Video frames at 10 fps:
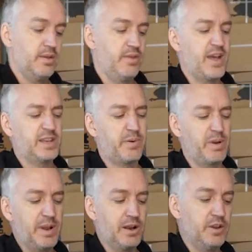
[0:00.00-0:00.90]
That's probably a
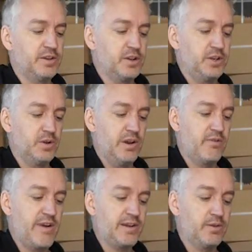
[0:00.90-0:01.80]
bit loose because you'll hear it
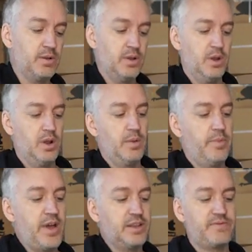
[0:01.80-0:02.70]
rattle, but
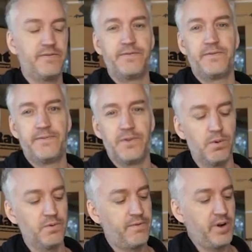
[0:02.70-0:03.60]
that's
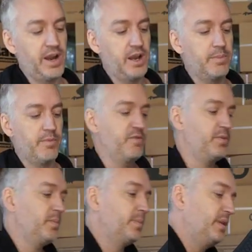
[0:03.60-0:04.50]
full free
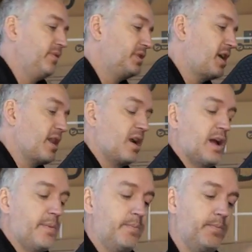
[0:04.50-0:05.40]
movement. But if you tighten it up,